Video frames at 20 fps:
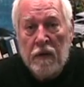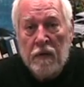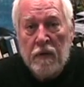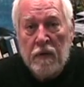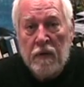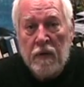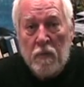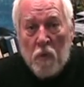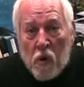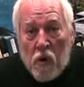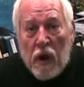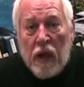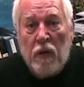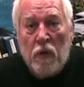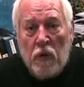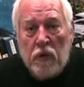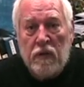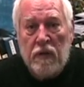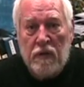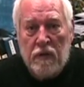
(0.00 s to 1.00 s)
The more I
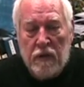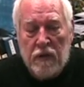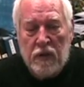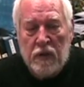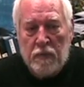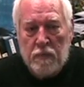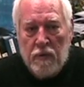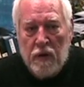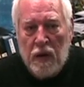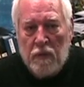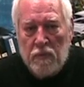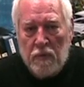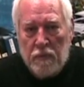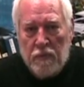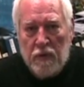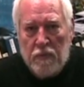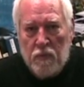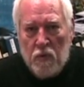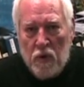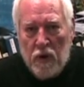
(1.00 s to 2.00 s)
looked into this
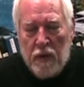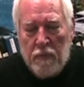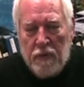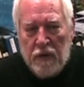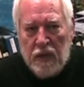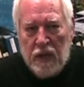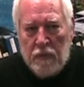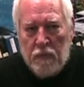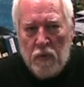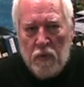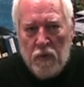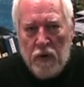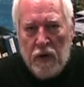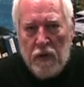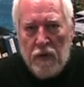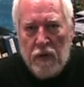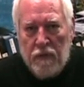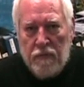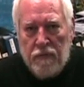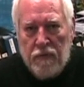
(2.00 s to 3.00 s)
problem, the more I became
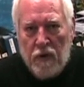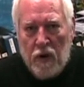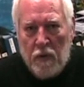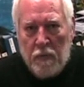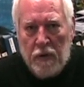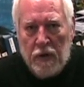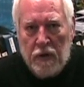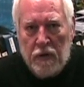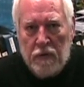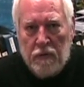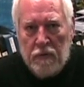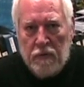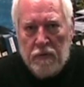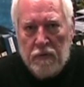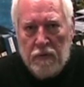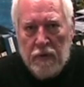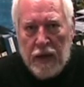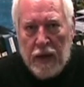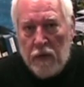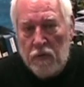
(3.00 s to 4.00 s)
aware that farming
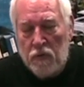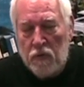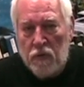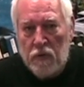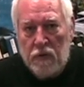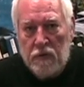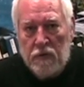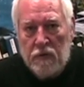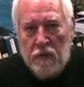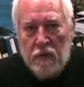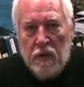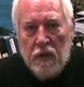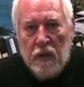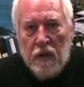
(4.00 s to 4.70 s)
outdoors